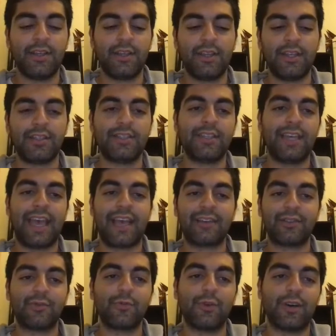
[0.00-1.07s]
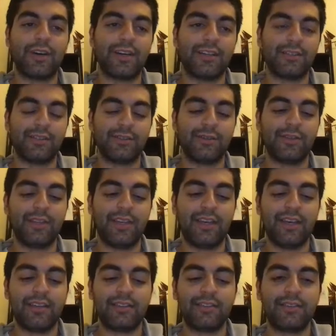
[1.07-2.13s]
it's XY. So the
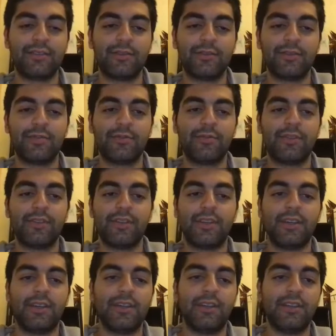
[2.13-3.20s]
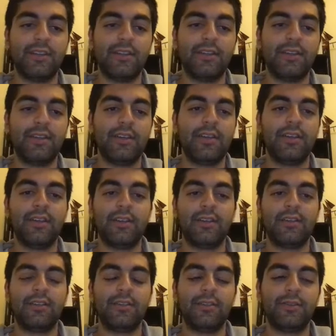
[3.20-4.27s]
X goes up to N,
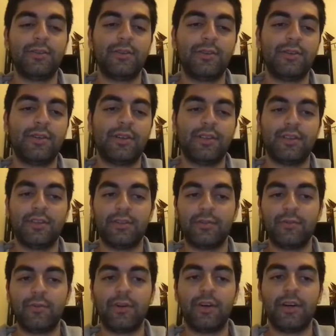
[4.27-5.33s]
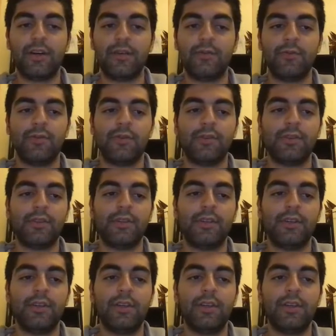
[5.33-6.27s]
0, and then the Y would